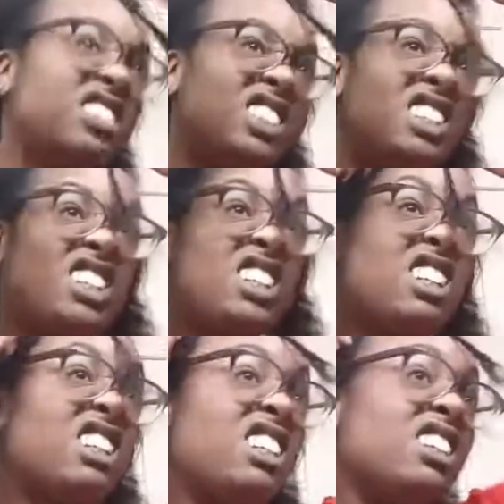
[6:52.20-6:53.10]
just gonna
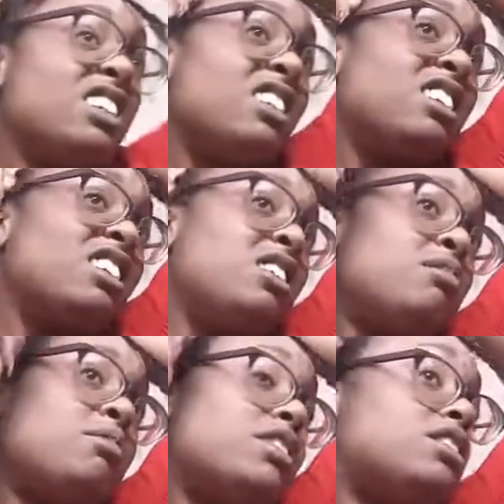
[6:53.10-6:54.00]

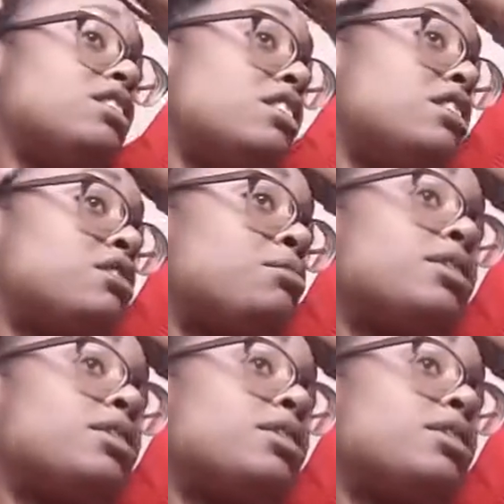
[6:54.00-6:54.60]
brush it a little